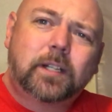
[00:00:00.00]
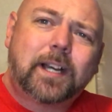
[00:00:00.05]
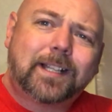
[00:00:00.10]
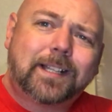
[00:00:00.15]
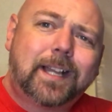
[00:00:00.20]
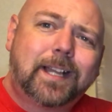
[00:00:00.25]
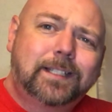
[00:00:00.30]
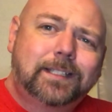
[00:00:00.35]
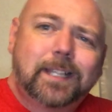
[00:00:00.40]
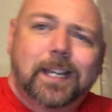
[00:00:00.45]
I
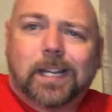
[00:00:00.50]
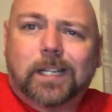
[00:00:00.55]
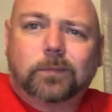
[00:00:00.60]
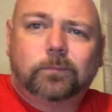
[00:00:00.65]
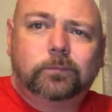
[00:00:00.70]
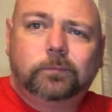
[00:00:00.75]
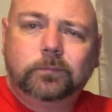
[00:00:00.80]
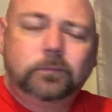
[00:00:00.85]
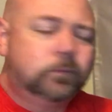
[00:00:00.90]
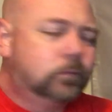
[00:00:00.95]
like that.
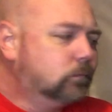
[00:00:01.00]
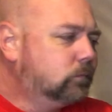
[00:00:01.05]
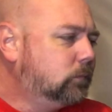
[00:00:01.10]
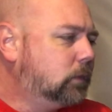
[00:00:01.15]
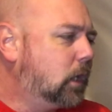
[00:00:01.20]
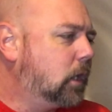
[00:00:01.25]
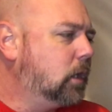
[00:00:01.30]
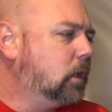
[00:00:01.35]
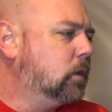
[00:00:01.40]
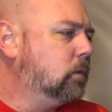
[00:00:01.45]

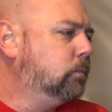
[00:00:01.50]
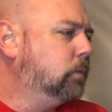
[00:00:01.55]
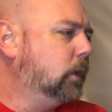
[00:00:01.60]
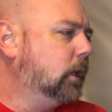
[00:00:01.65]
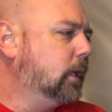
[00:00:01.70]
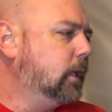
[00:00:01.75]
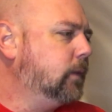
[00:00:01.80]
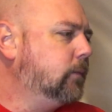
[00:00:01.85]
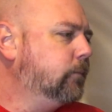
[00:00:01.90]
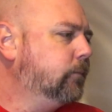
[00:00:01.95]
Not going to
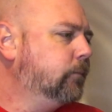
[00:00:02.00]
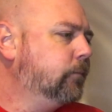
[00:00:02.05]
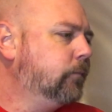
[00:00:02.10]
complain.